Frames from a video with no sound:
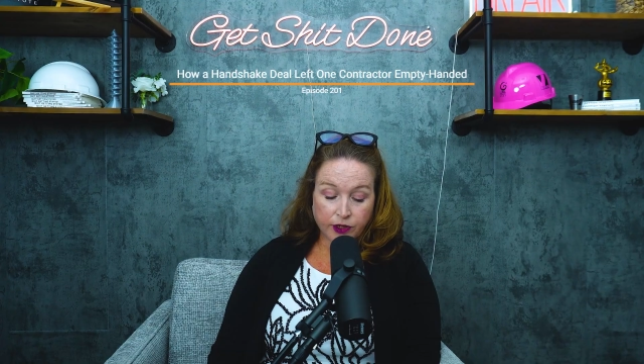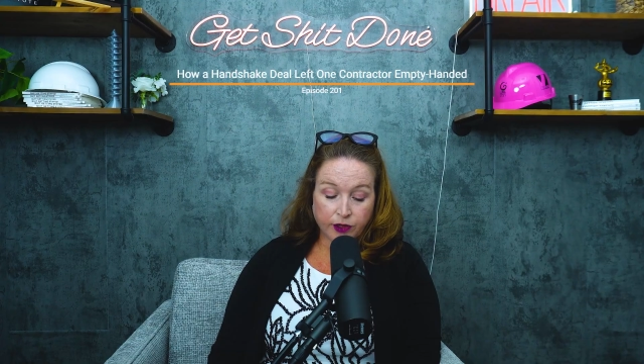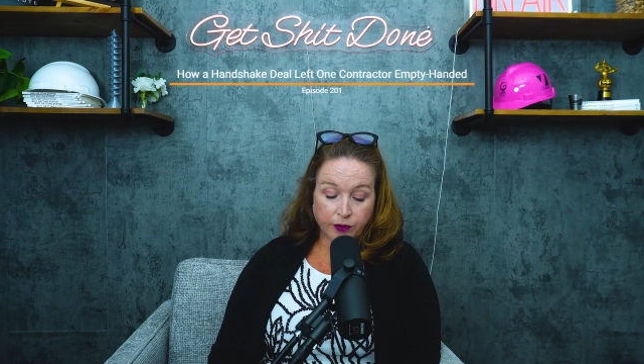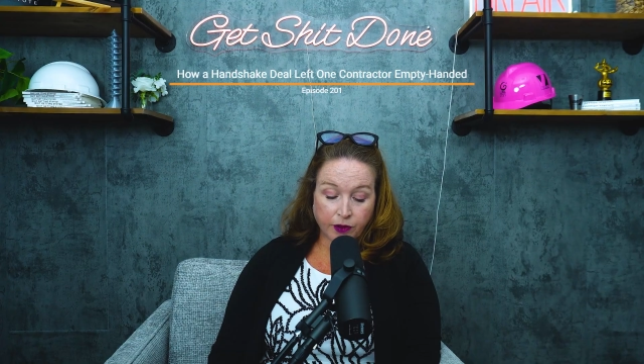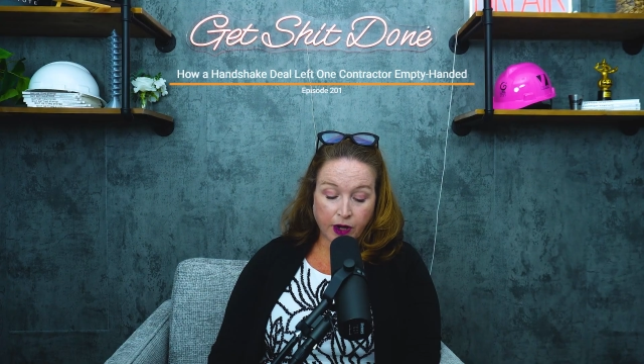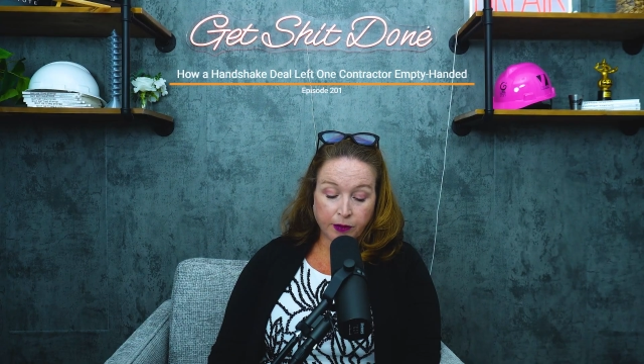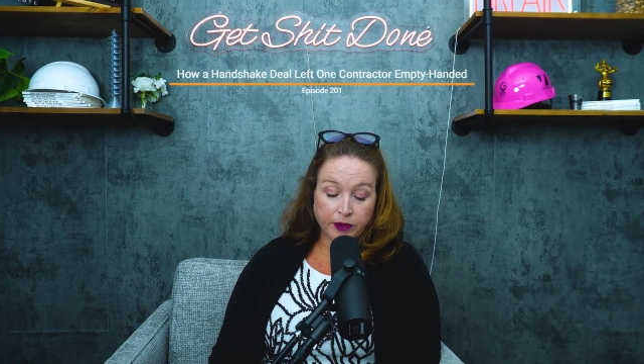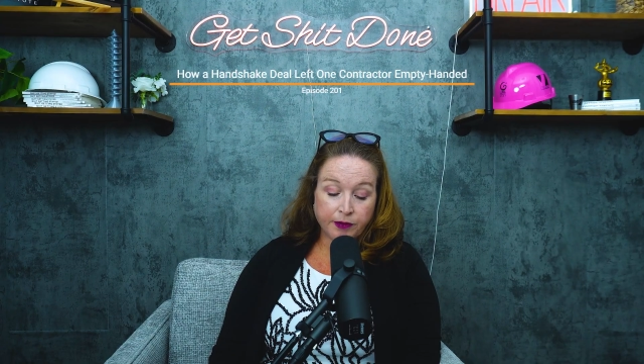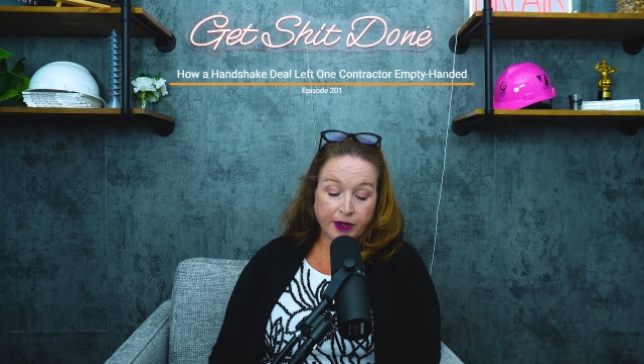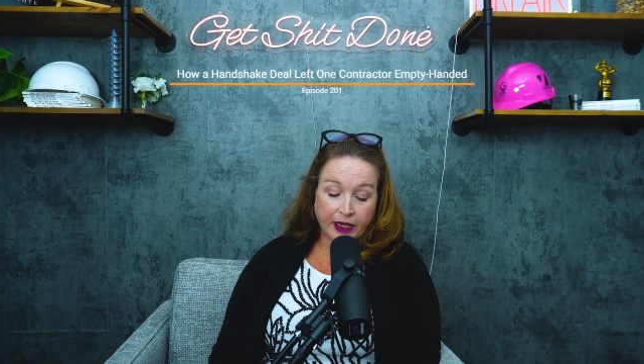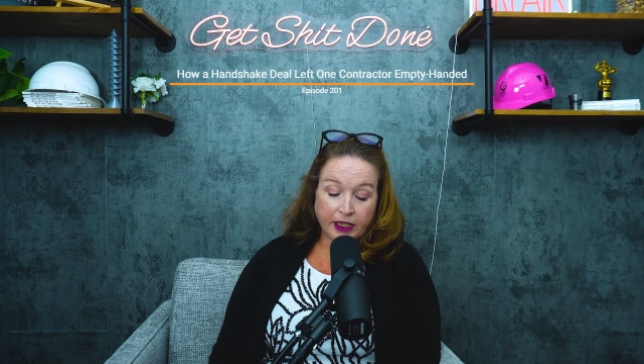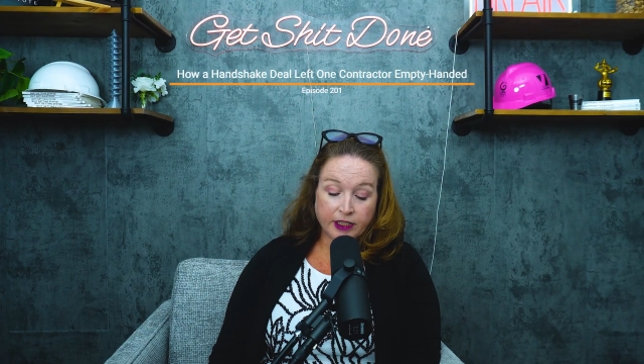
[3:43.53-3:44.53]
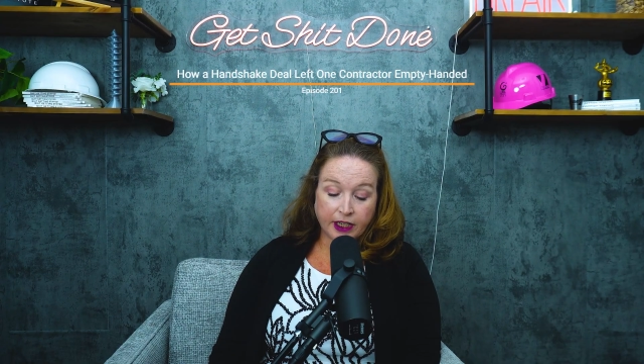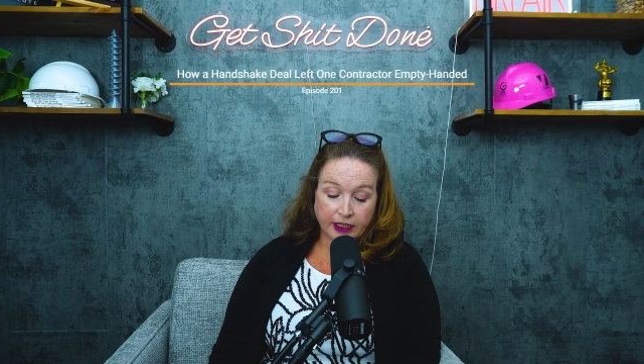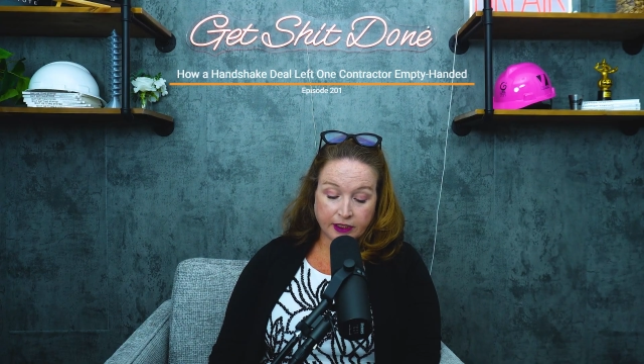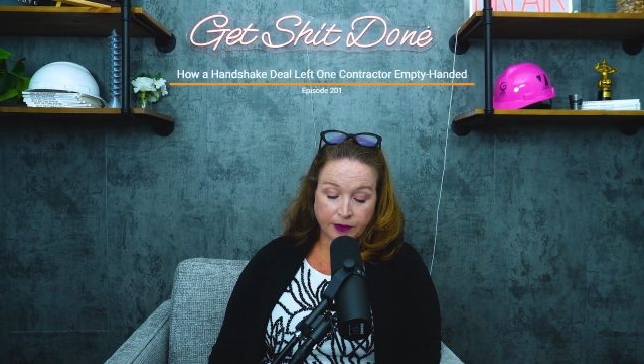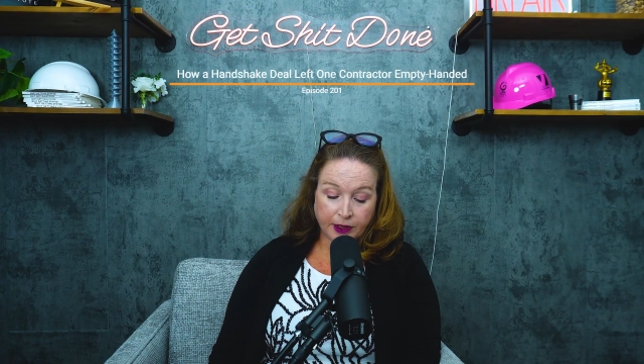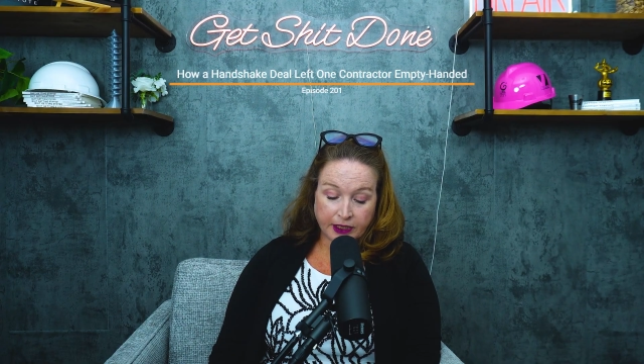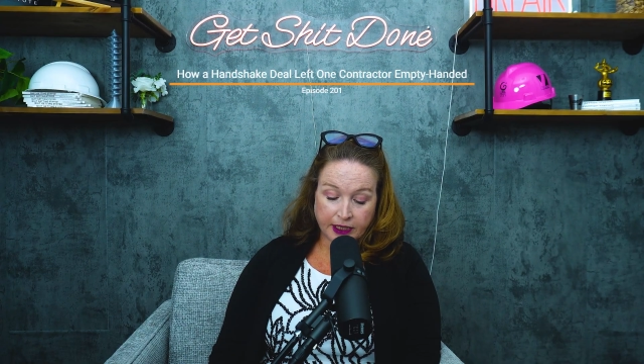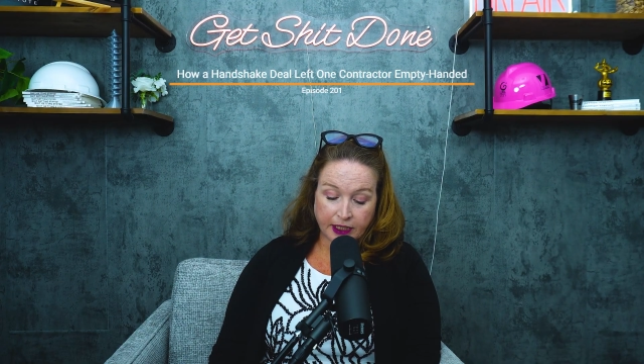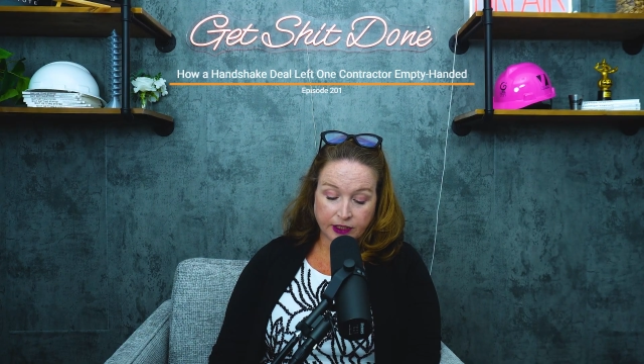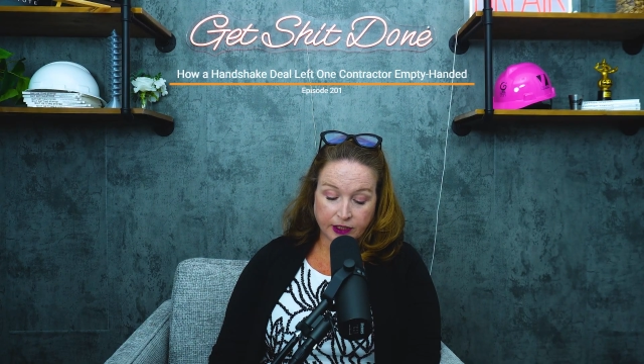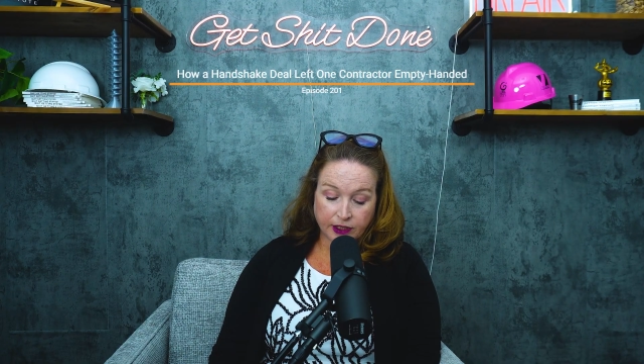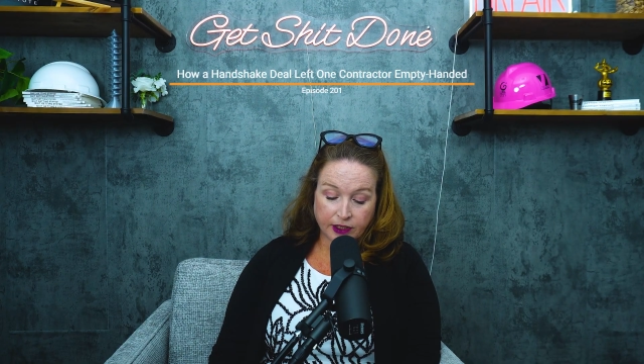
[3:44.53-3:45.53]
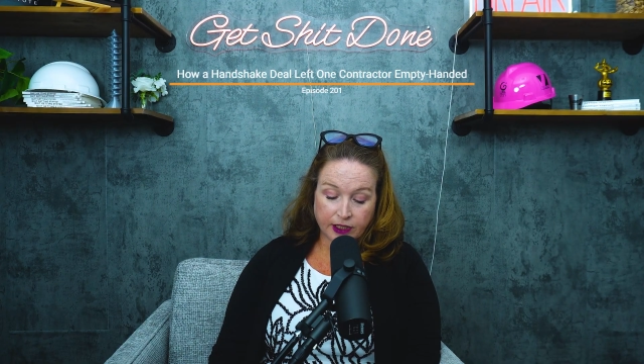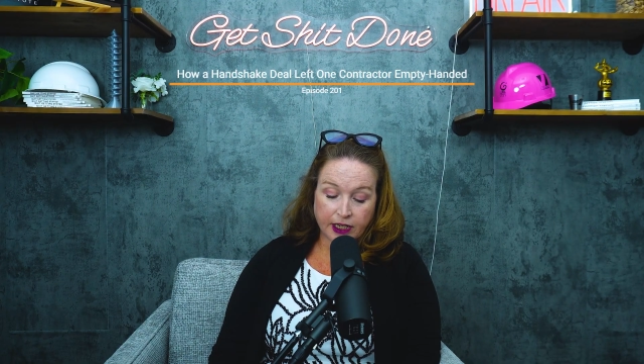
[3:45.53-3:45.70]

to properly manage expectations